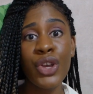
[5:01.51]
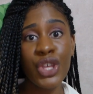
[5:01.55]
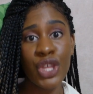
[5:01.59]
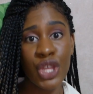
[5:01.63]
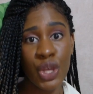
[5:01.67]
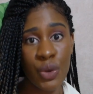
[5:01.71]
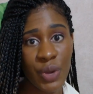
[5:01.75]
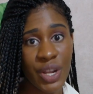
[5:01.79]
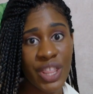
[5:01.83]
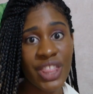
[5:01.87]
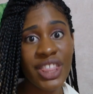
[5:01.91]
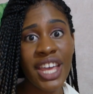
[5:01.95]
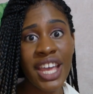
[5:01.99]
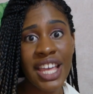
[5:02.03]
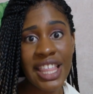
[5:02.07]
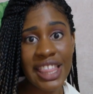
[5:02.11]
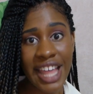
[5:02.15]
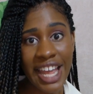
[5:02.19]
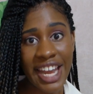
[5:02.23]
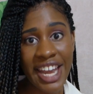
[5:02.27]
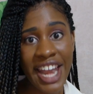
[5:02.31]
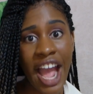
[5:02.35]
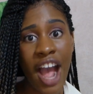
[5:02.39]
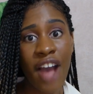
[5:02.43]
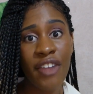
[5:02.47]
You would think
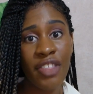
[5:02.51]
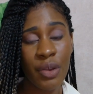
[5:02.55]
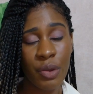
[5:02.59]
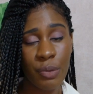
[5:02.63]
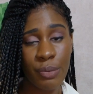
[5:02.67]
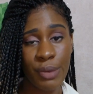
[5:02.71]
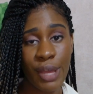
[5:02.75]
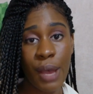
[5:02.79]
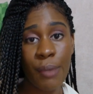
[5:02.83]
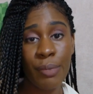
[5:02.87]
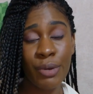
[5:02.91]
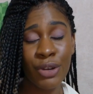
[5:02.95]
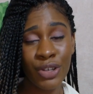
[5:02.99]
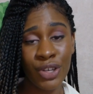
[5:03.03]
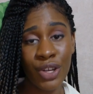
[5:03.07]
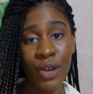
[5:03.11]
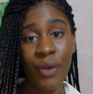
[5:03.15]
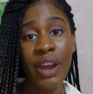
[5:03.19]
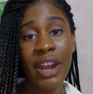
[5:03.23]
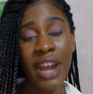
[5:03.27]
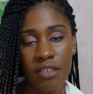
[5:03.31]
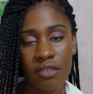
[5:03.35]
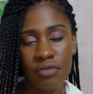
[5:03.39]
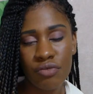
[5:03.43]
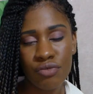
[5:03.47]
that now they would be able to do
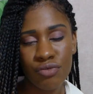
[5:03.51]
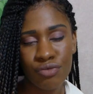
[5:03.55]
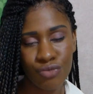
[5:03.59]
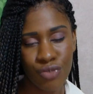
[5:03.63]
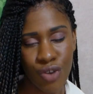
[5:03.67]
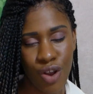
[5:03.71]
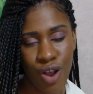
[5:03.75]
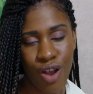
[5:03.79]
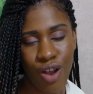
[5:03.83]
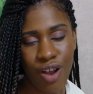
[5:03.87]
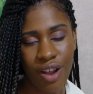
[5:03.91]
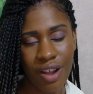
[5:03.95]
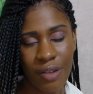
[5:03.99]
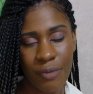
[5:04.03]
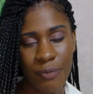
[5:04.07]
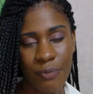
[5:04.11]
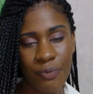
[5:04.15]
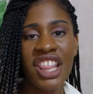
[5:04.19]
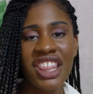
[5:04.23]
it. Wrong.